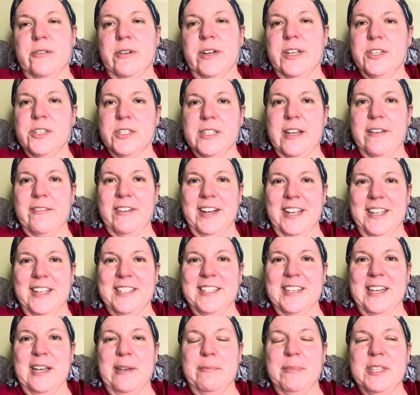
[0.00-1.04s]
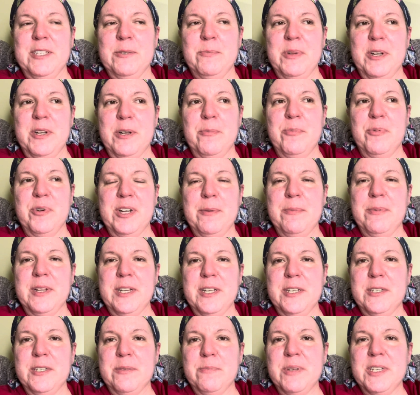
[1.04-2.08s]
I just haven't had time. It's been a pretty
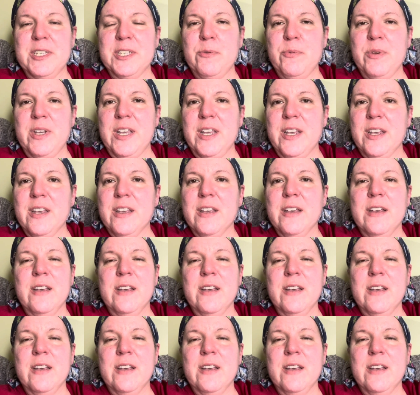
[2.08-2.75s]
busy week.